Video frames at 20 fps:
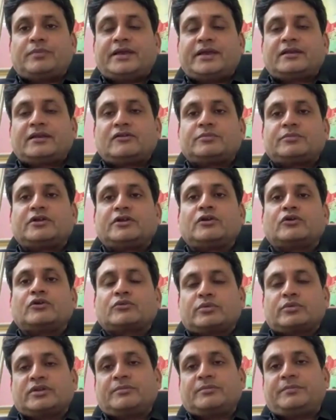complaint of the
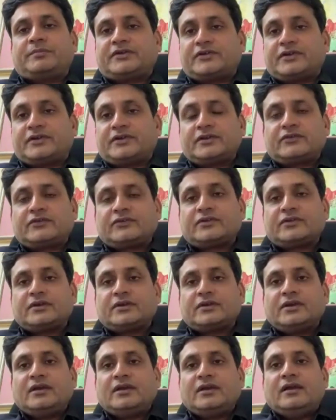lot of the patients,
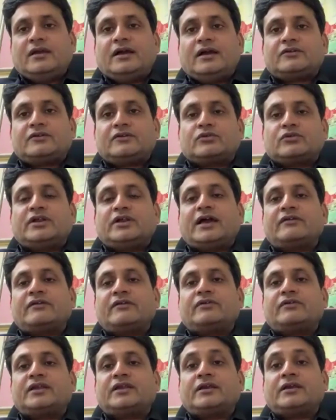and
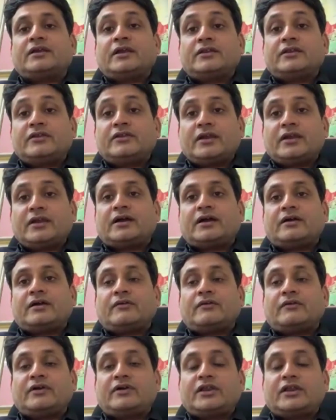today it is
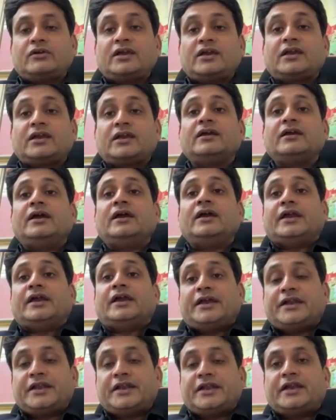a very
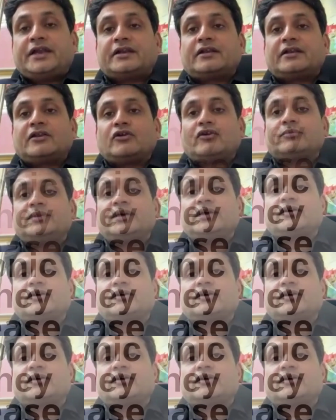indicator